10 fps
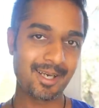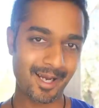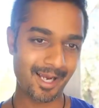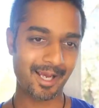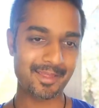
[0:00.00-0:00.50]

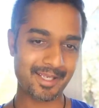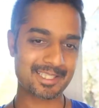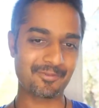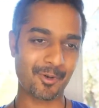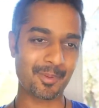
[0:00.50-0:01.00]
I, I think
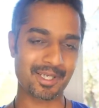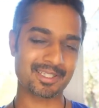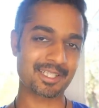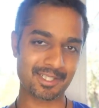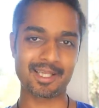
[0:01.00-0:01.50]
it's fair because
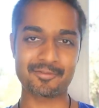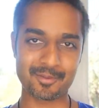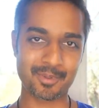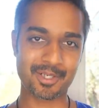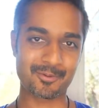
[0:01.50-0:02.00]
I actually left a
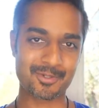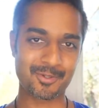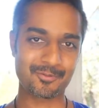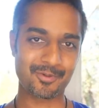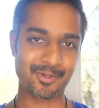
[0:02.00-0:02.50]
book in
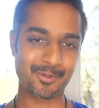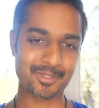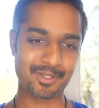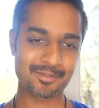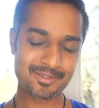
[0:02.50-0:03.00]
return for the
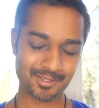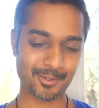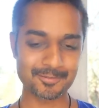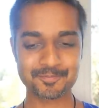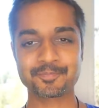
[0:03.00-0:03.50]
hotel.
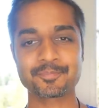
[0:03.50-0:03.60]
So